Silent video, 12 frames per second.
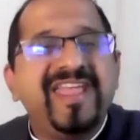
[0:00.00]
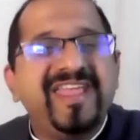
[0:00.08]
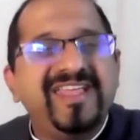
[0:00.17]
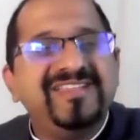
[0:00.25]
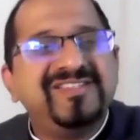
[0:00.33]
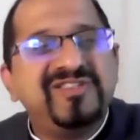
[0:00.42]

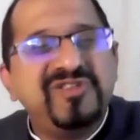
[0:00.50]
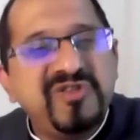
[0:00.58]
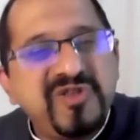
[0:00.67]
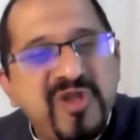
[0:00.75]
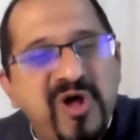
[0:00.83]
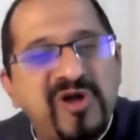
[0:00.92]
is
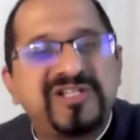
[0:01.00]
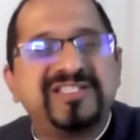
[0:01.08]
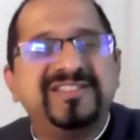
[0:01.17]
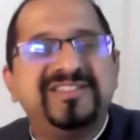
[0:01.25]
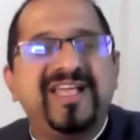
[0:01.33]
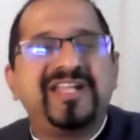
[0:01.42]
not
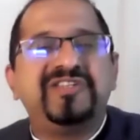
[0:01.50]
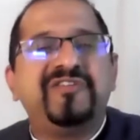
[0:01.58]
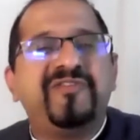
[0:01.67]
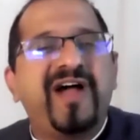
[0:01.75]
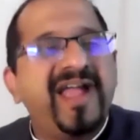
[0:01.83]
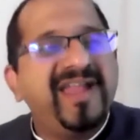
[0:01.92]
that
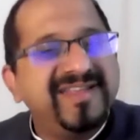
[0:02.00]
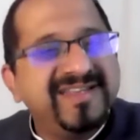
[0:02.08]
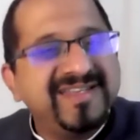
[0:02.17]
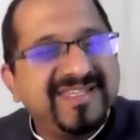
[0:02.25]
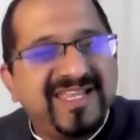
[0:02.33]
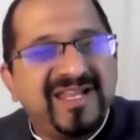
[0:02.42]
of
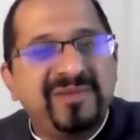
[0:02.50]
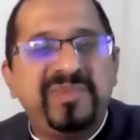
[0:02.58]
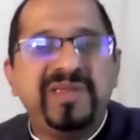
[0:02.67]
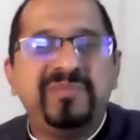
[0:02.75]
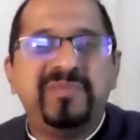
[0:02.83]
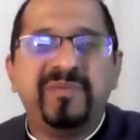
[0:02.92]
identical
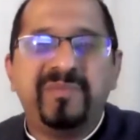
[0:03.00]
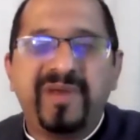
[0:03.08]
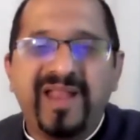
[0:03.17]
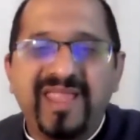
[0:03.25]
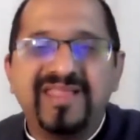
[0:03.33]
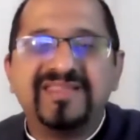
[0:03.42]
people
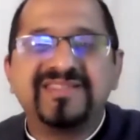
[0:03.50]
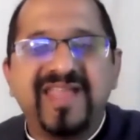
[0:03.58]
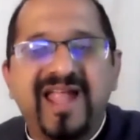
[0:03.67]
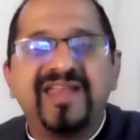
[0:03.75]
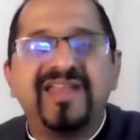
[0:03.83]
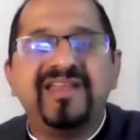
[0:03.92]
playing
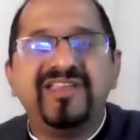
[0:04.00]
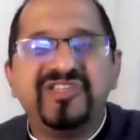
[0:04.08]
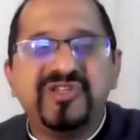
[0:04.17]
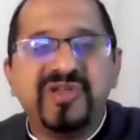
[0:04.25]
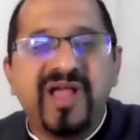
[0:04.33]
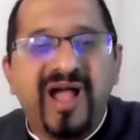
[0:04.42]
standard
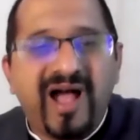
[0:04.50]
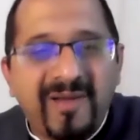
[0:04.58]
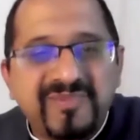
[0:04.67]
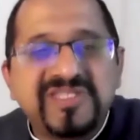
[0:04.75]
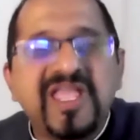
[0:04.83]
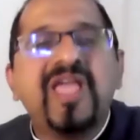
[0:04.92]
issue
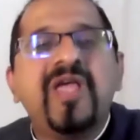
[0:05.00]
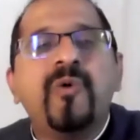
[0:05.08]
harps,